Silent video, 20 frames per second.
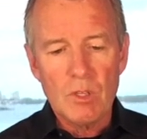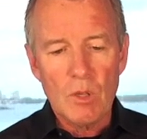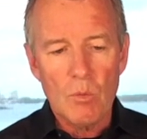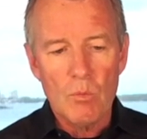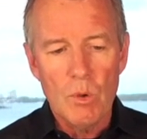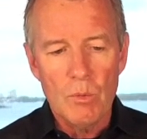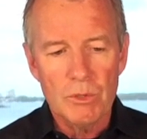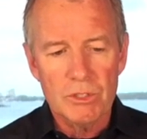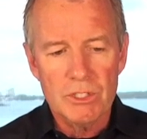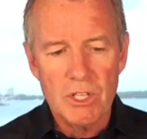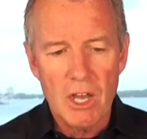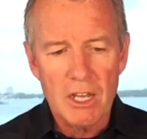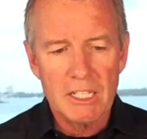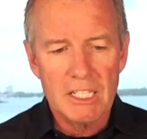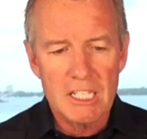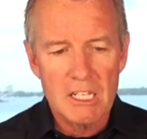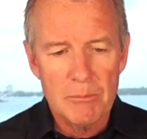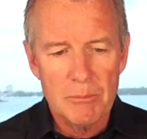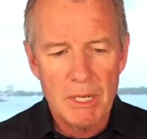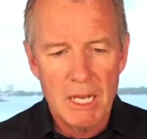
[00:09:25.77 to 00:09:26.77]
when we're
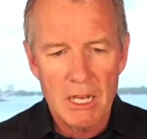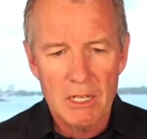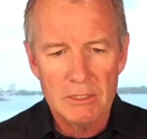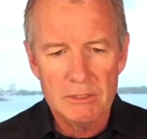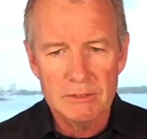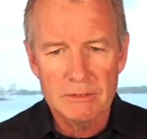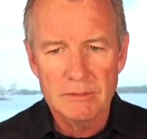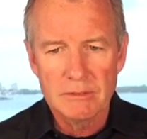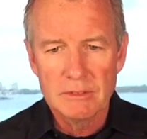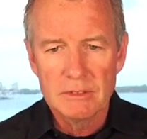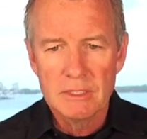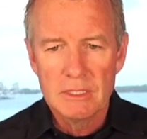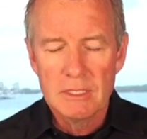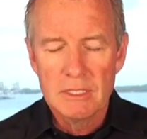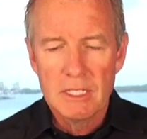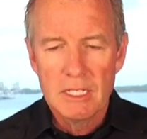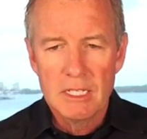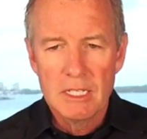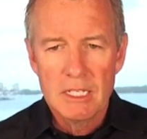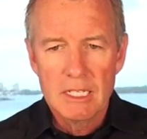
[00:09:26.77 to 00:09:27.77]
talking about
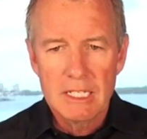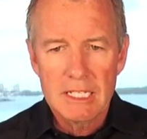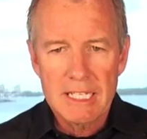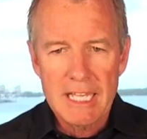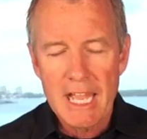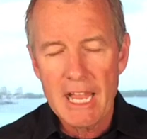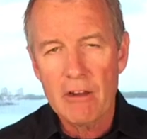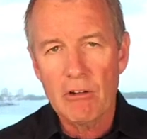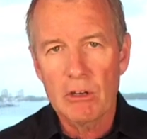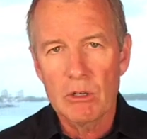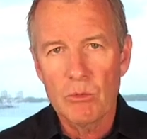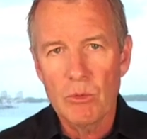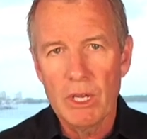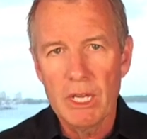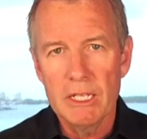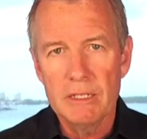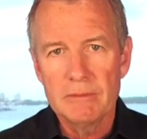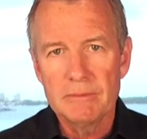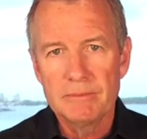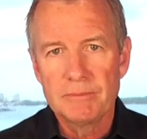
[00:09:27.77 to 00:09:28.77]
carat
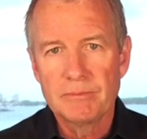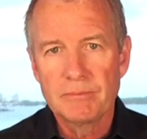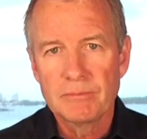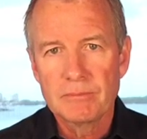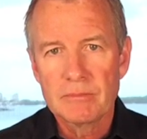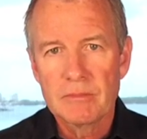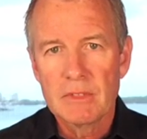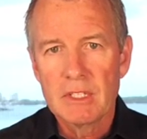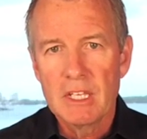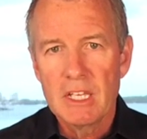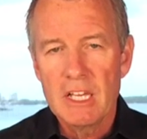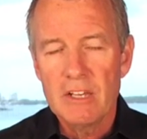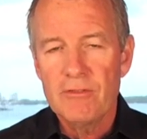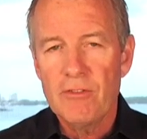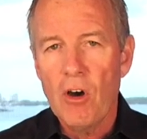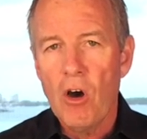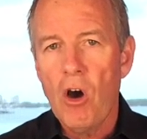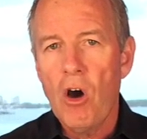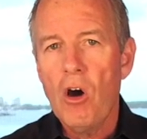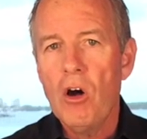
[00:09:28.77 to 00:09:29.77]
weight, if
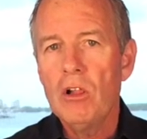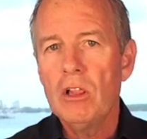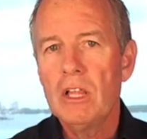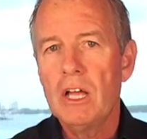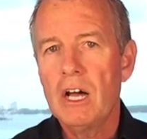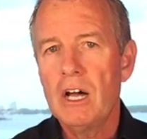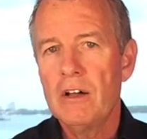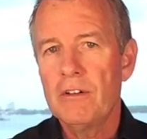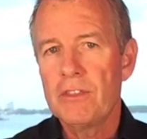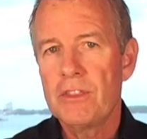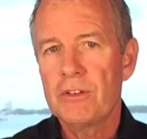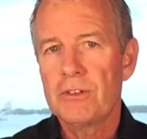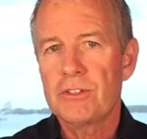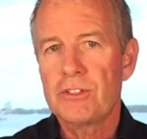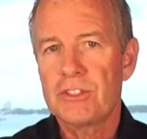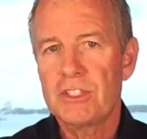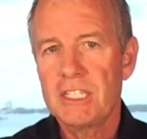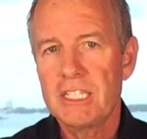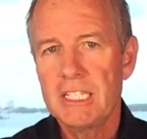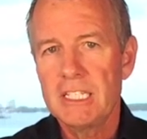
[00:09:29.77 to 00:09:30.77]
all other
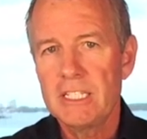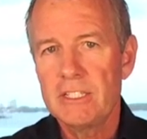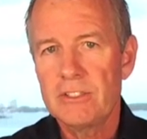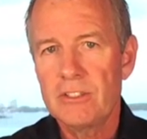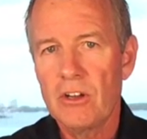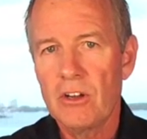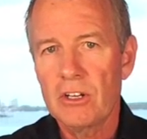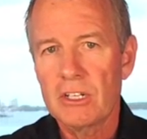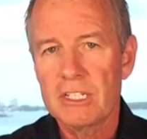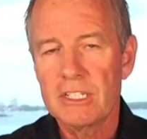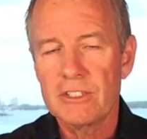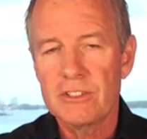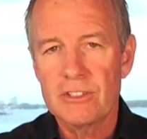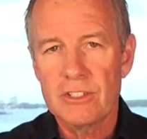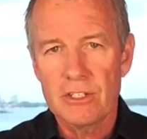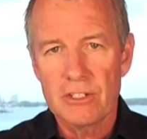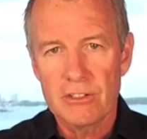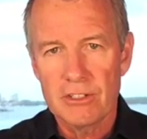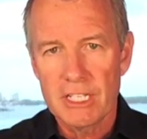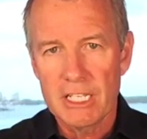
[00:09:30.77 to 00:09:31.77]
C's are
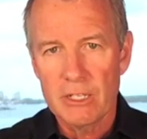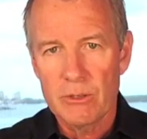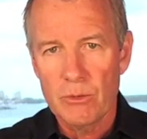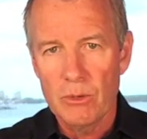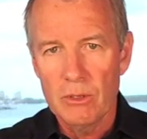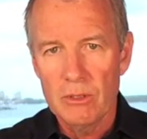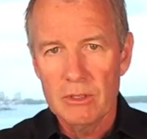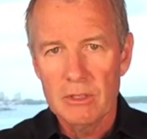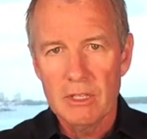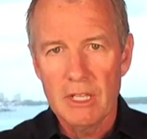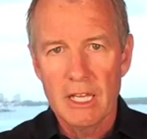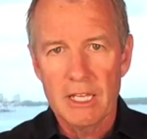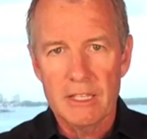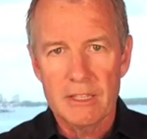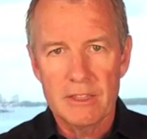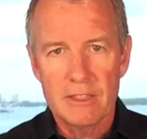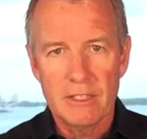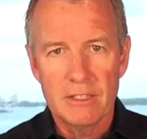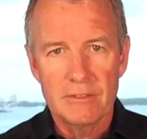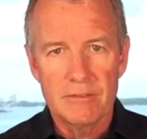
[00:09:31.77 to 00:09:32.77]
considered equal, like
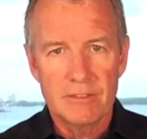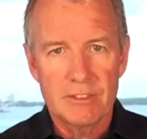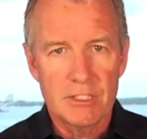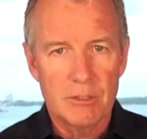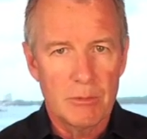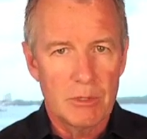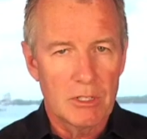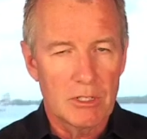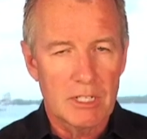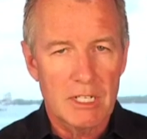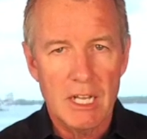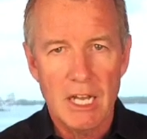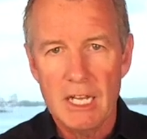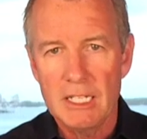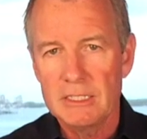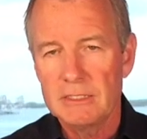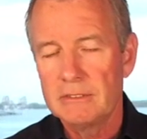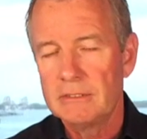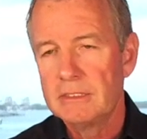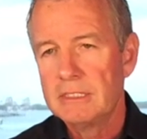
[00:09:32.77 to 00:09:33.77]
the similar
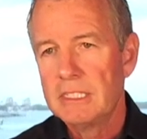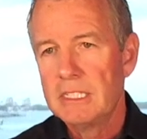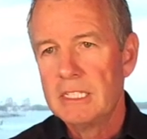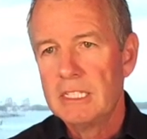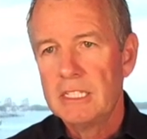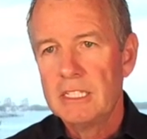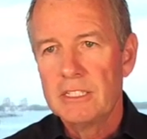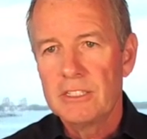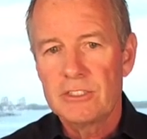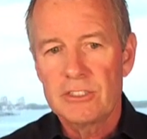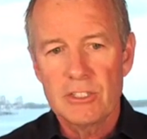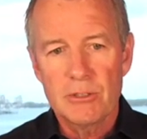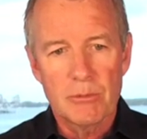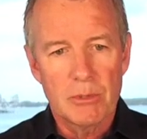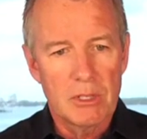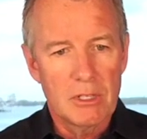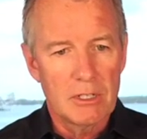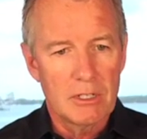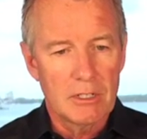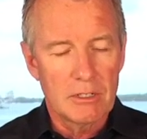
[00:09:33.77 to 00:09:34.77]
cut,
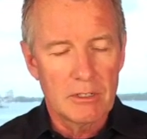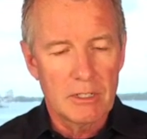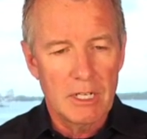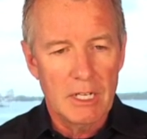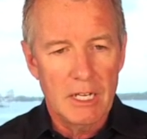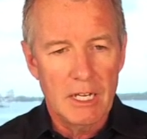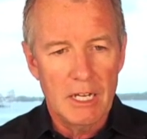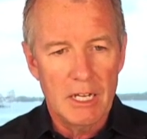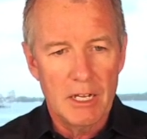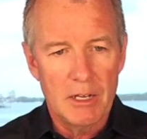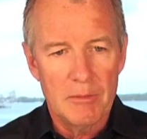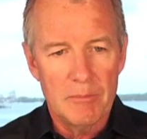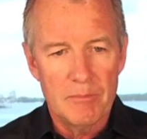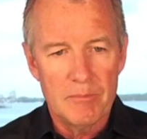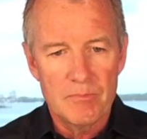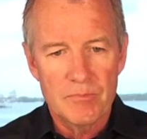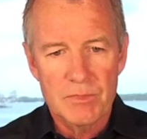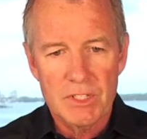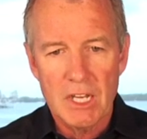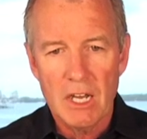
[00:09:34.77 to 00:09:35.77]
similar
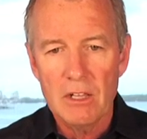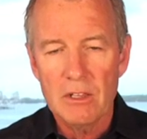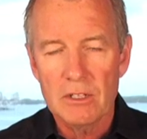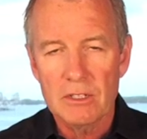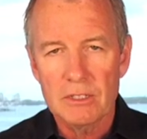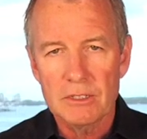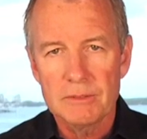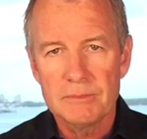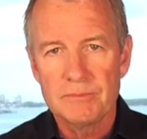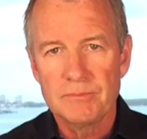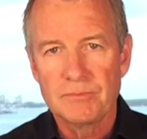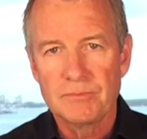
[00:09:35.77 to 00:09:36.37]
color,